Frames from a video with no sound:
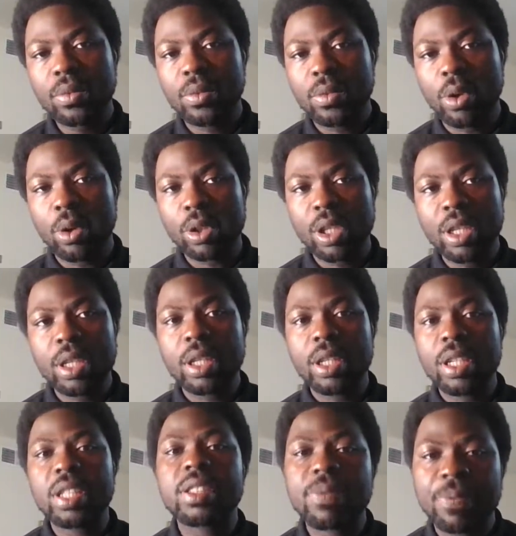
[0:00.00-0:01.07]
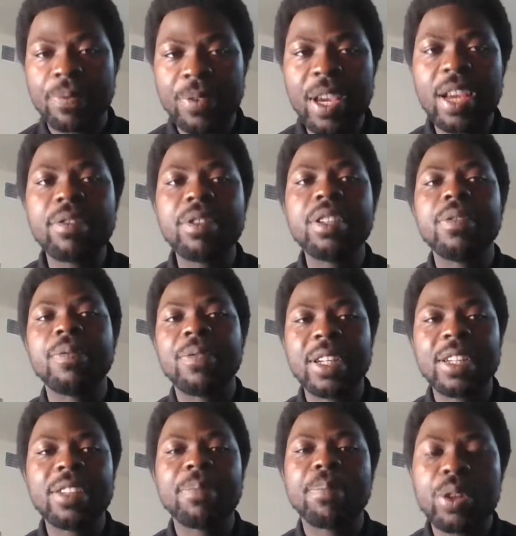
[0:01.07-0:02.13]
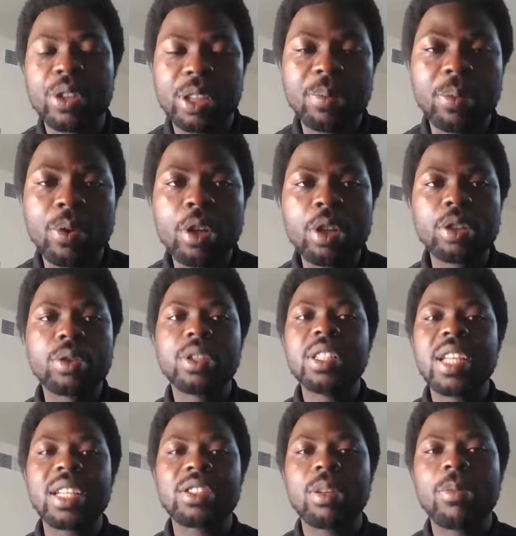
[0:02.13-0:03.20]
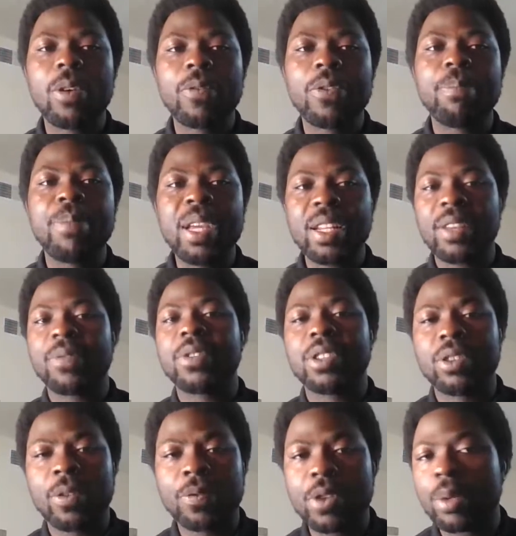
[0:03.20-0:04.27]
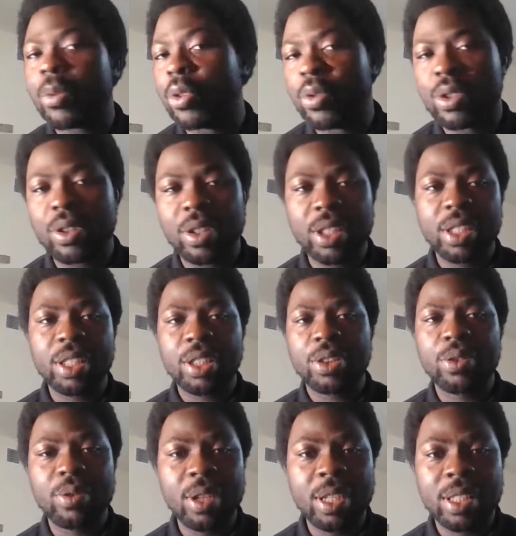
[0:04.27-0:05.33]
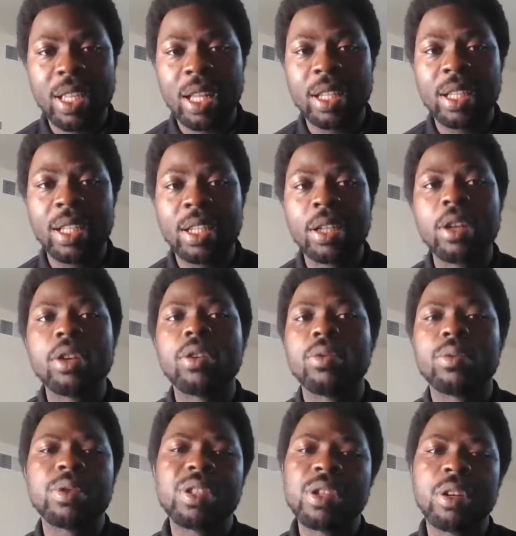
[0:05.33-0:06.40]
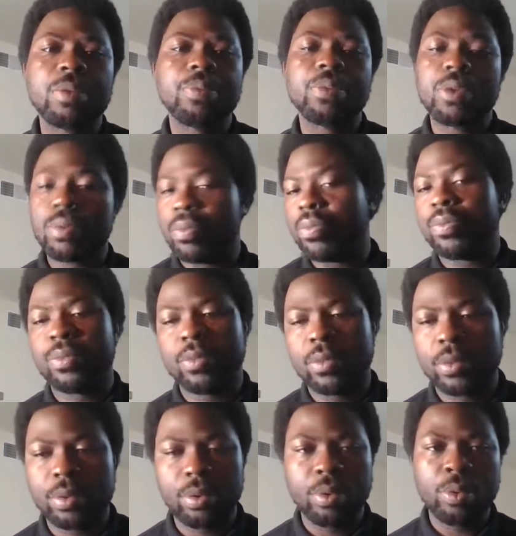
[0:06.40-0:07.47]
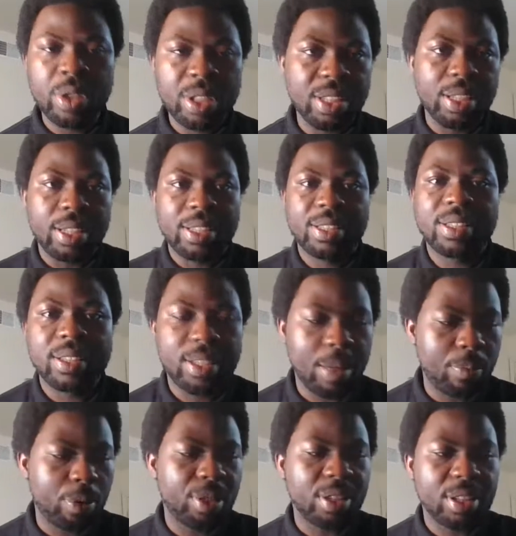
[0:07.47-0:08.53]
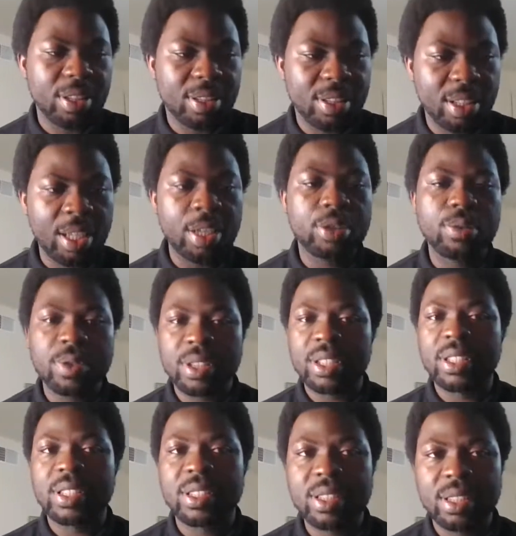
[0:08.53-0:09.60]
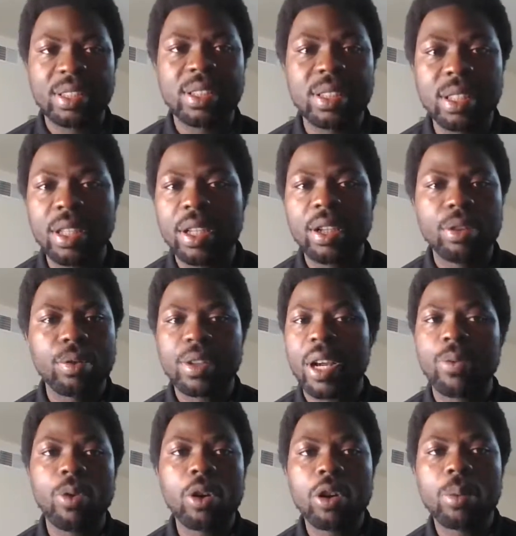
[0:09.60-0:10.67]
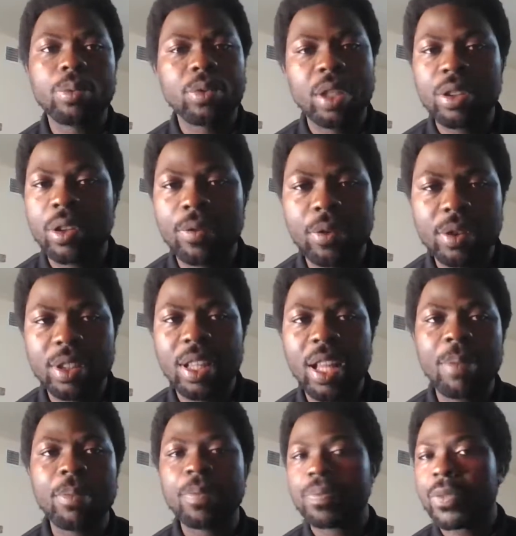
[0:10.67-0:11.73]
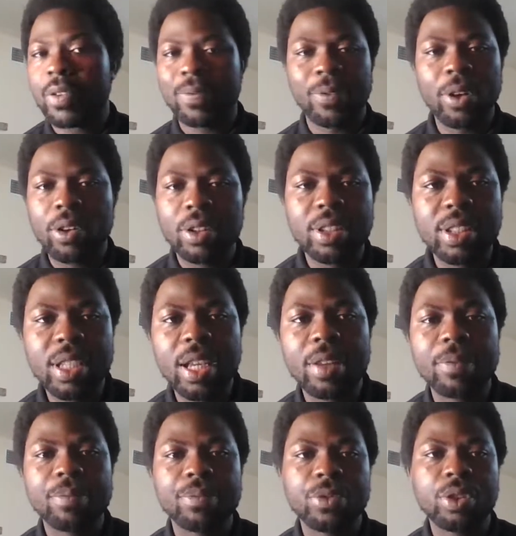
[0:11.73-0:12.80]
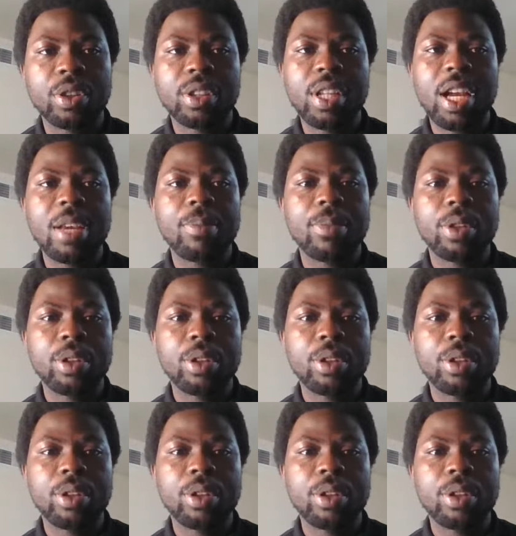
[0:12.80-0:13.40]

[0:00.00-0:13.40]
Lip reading: Okay, it's very, very possible. So these are some of the benefits of someone who is already in the US and then who's not, who is in the system, who is in the state, who is in the city. You can walk up to any of those labs, volunteer your time.